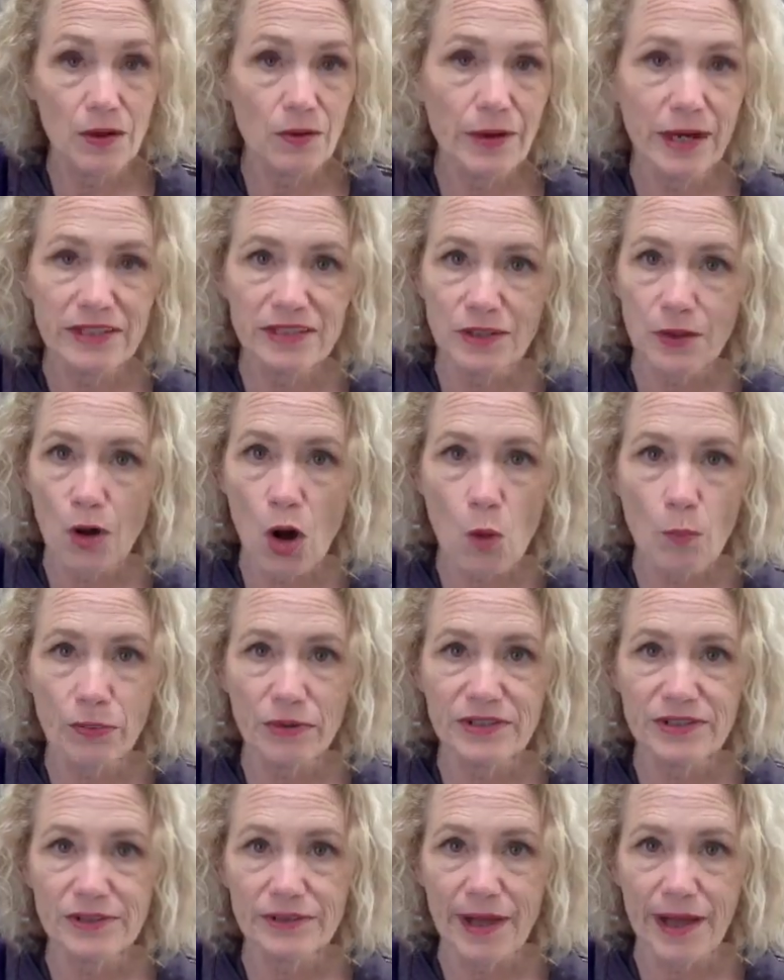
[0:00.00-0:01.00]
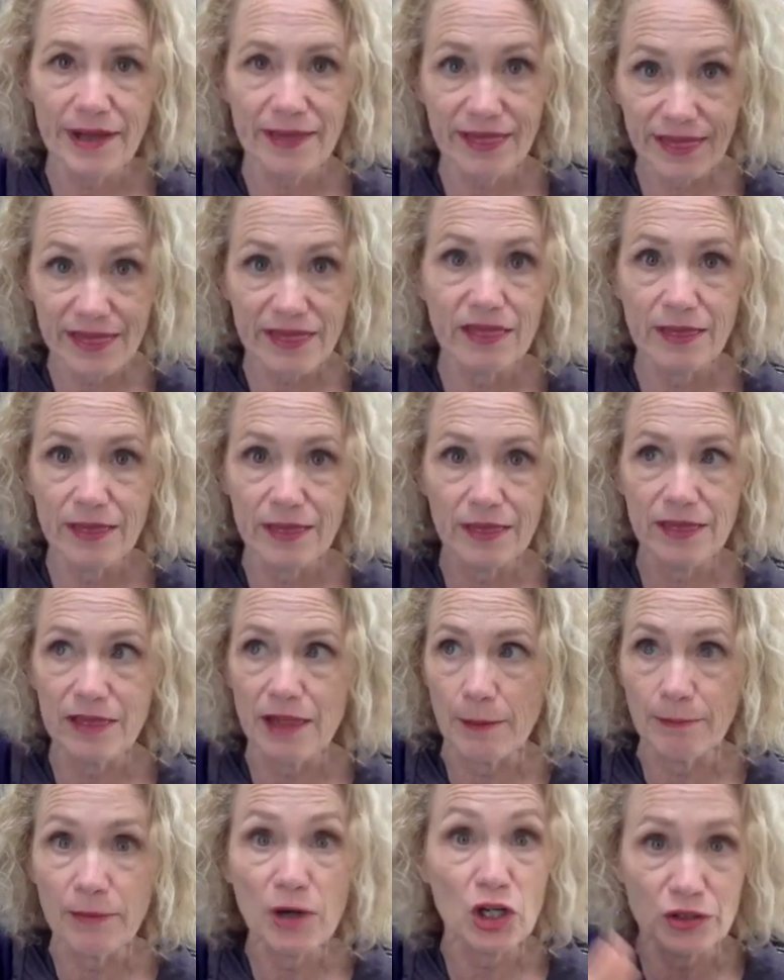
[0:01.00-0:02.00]
Okay, so Oprah's like
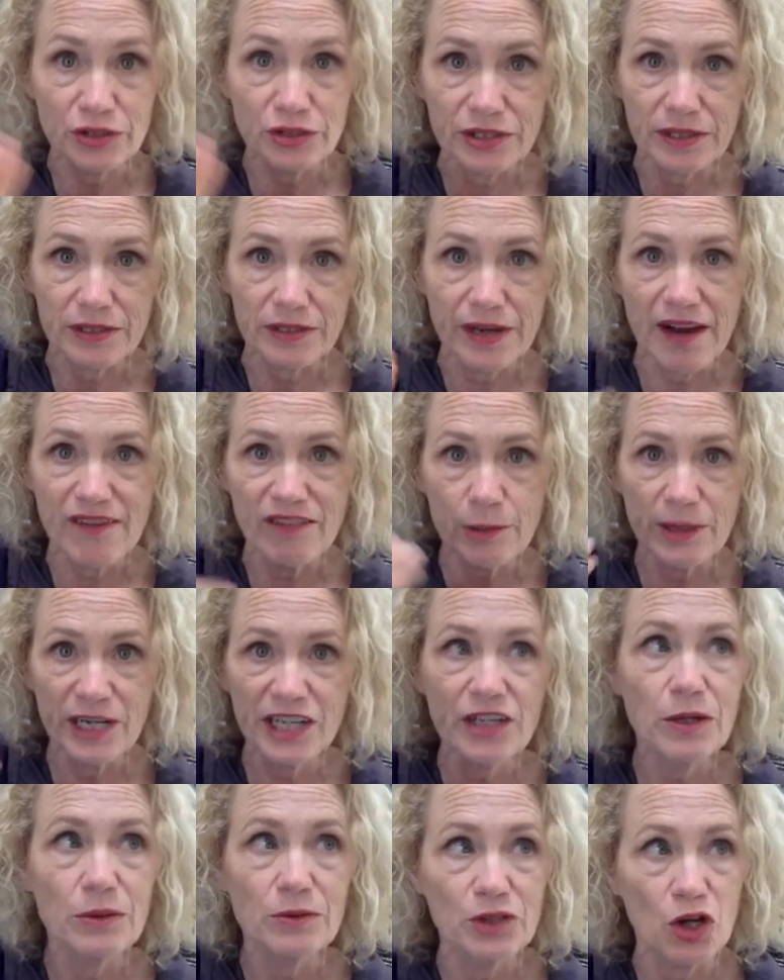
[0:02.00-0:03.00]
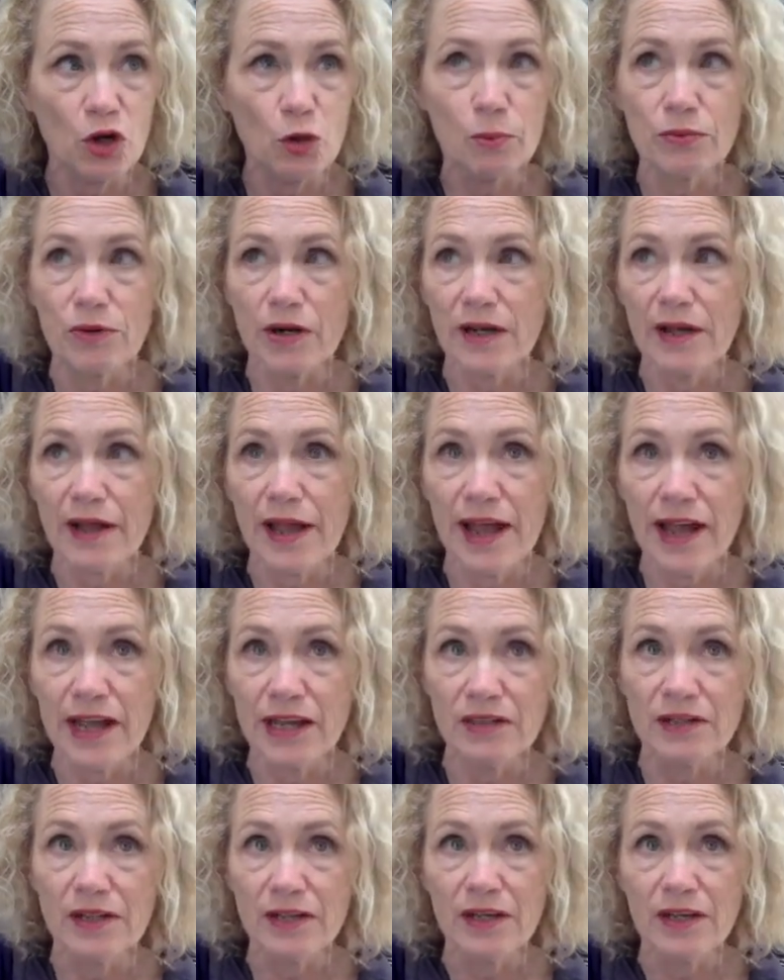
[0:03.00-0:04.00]
the person. Everybody knows Oprah,
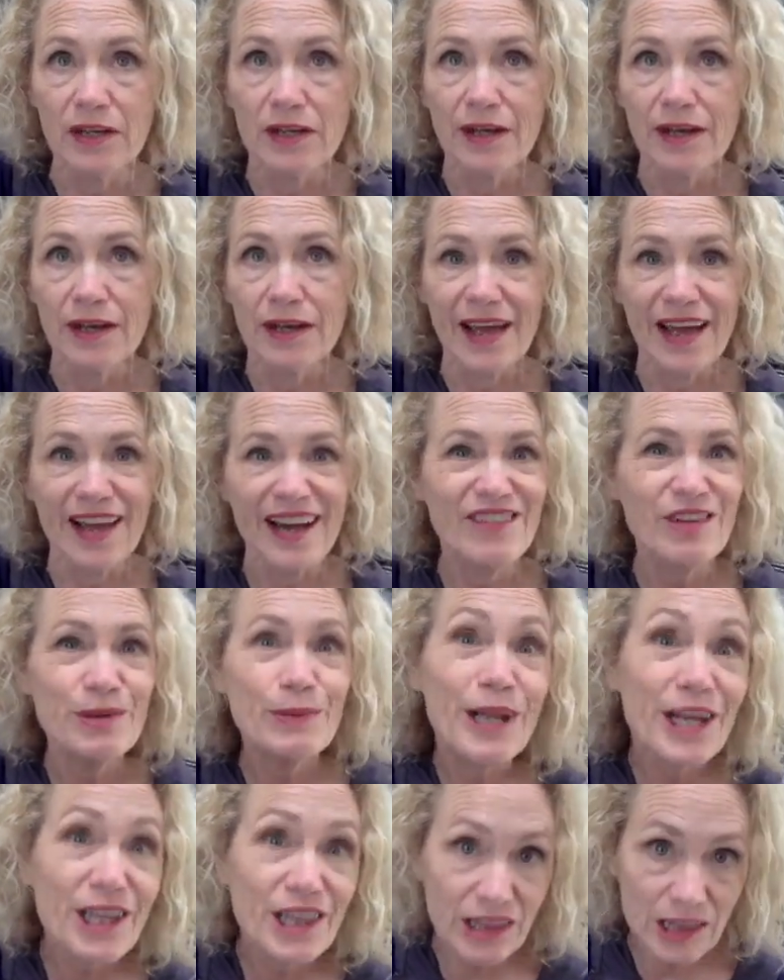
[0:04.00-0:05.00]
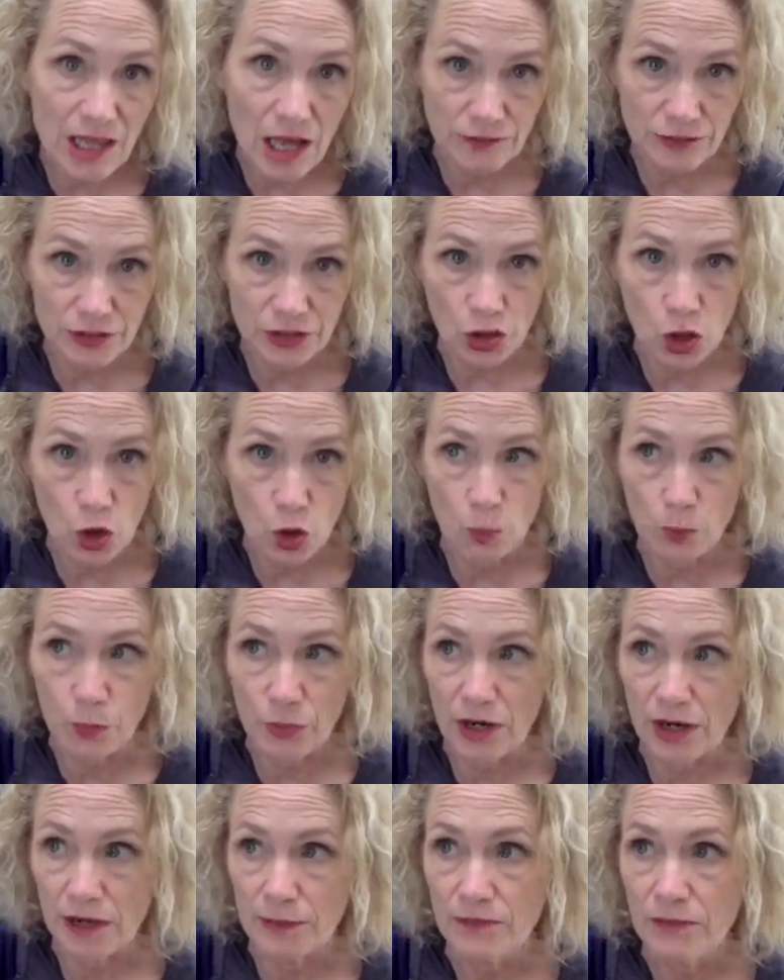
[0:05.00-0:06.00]
and everybody loves Oprah.